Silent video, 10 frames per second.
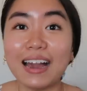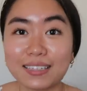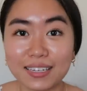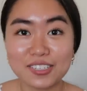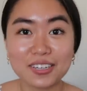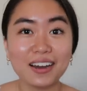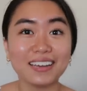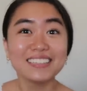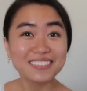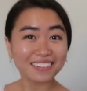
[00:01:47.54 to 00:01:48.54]
I think I just
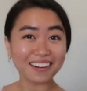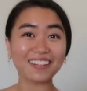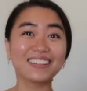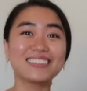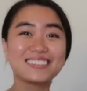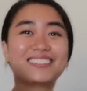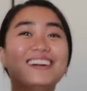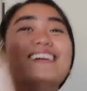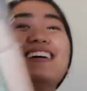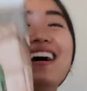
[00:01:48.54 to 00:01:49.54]
got into college.
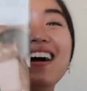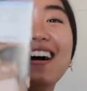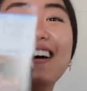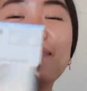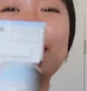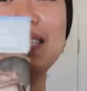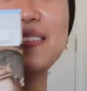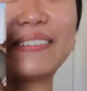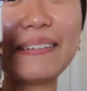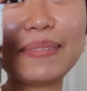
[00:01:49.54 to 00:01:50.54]
So this
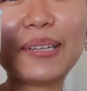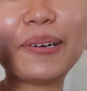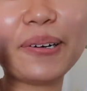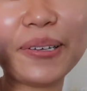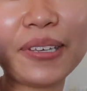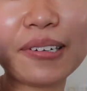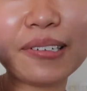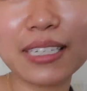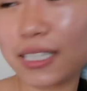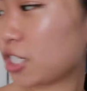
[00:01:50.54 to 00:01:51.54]
is from
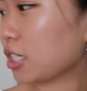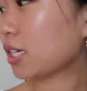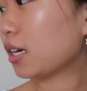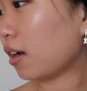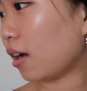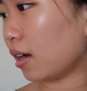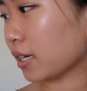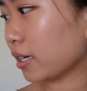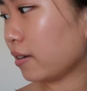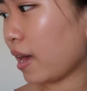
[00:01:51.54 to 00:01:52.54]
Loyola
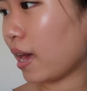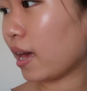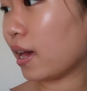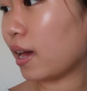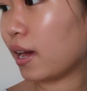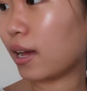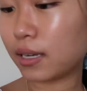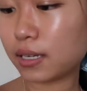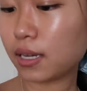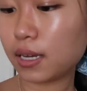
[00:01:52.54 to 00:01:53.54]
Chicago
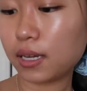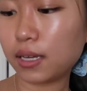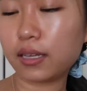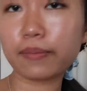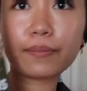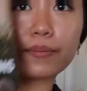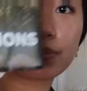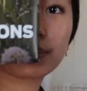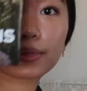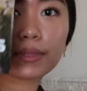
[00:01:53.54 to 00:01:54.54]
and
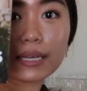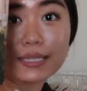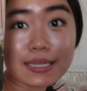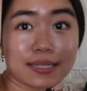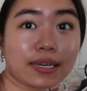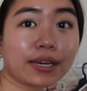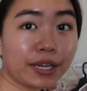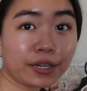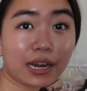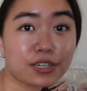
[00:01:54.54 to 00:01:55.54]
it says,
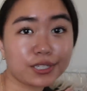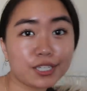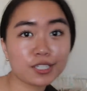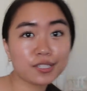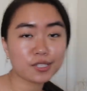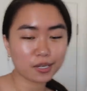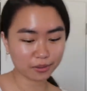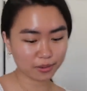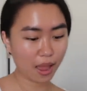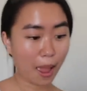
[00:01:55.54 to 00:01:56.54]
congratulations,
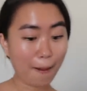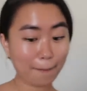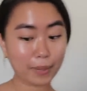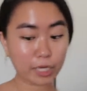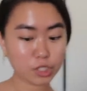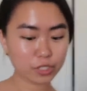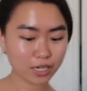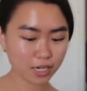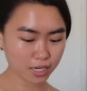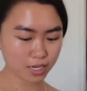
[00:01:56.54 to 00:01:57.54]
so pretty sure I
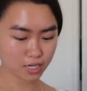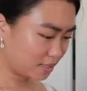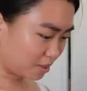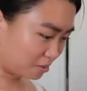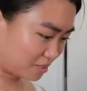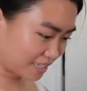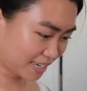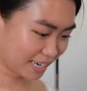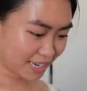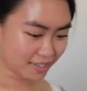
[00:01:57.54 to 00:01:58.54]
got in. So, dear
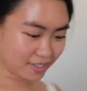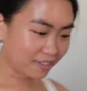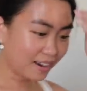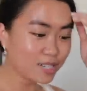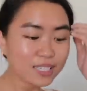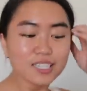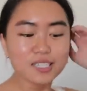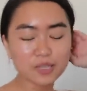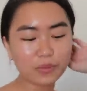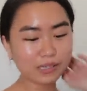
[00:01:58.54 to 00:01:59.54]
Kate,
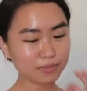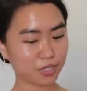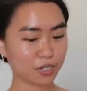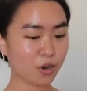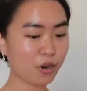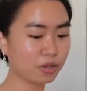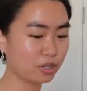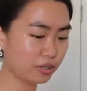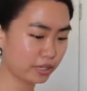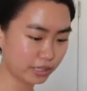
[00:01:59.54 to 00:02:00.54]
congratulations and welcome to your
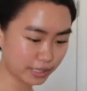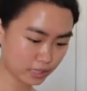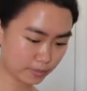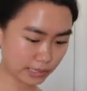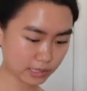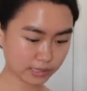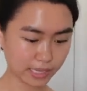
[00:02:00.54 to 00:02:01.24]
Loyola experience,